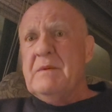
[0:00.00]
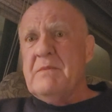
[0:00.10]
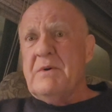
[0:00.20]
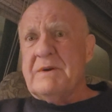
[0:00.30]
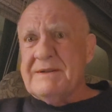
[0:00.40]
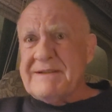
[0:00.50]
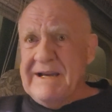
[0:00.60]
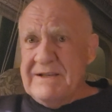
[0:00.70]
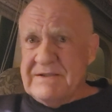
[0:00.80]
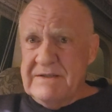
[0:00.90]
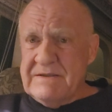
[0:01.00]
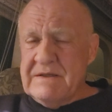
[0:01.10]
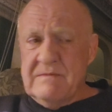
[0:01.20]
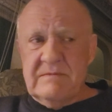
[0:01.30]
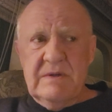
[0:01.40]
mercantile
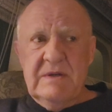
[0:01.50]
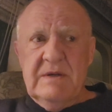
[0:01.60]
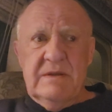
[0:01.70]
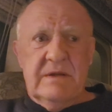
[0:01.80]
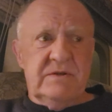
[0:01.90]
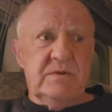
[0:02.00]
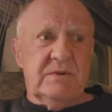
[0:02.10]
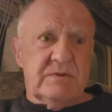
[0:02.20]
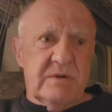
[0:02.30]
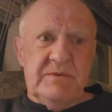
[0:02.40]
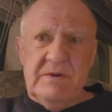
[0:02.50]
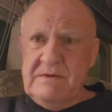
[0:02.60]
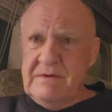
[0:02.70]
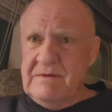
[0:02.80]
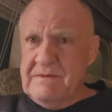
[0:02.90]
system that you
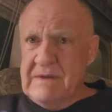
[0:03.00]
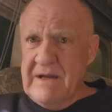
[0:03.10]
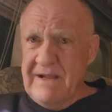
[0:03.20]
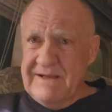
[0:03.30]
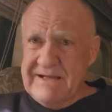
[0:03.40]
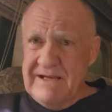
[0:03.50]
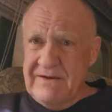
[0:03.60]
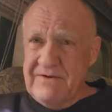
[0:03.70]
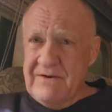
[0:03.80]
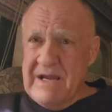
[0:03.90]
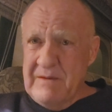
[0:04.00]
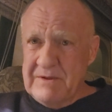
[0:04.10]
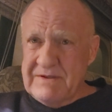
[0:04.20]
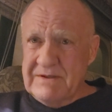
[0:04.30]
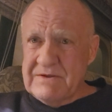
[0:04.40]
attribute to Alexander
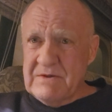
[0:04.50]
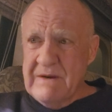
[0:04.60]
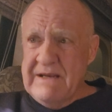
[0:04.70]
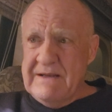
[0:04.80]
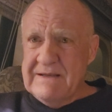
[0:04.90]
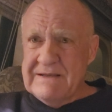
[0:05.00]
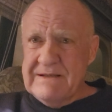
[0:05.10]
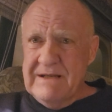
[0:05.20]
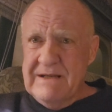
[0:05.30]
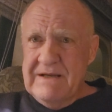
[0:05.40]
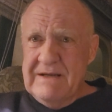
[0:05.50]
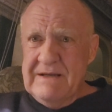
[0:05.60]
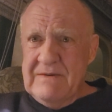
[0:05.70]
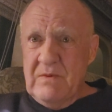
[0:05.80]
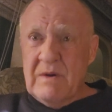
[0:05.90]
Hamilton's greatness,
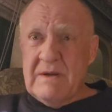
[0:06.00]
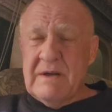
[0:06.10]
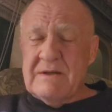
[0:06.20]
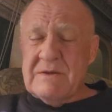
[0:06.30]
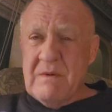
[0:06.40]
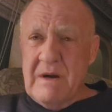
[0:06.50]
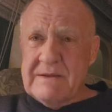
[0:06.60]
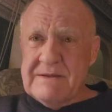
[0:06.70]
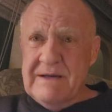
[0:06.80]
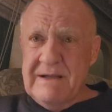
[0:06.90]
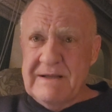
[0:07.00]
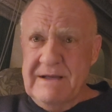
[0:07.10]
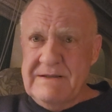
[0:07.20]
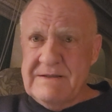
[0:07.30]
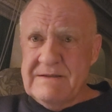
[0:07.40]
working as a Rothschild
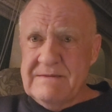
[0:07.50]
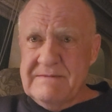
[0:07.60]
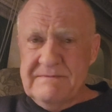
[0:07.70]
agent,